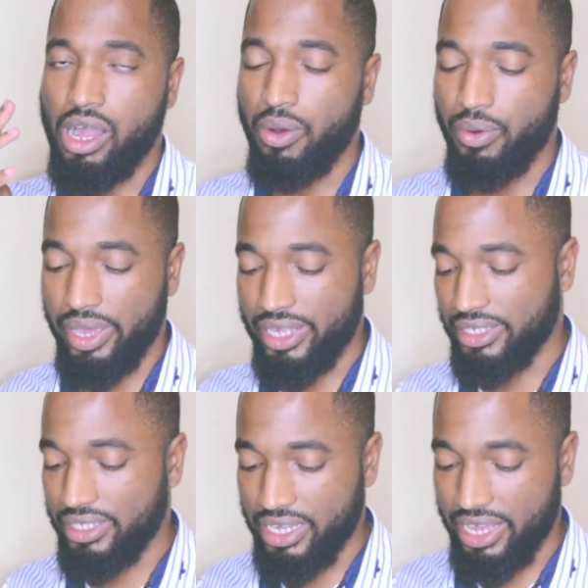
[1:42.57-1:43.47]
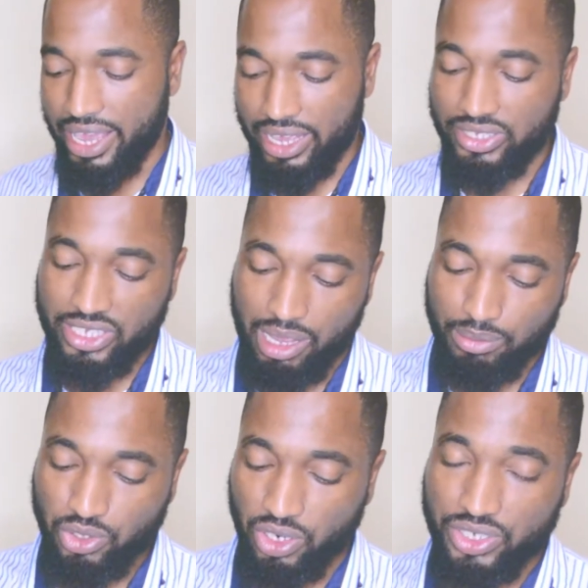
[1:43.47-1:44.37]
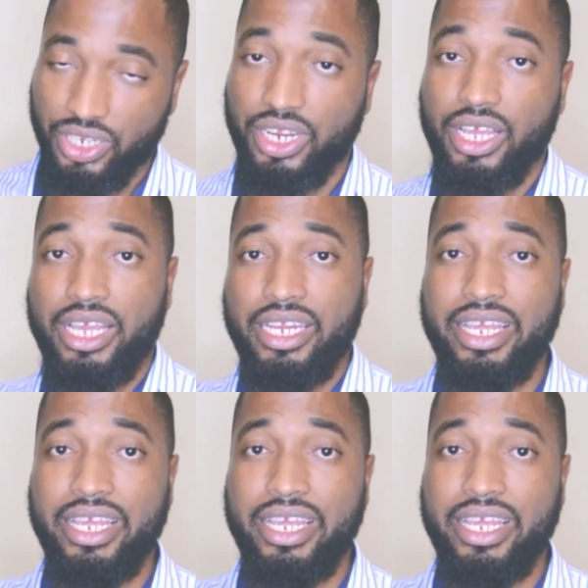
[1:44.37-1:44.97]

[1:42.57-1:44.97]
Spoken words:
How is the exam structured?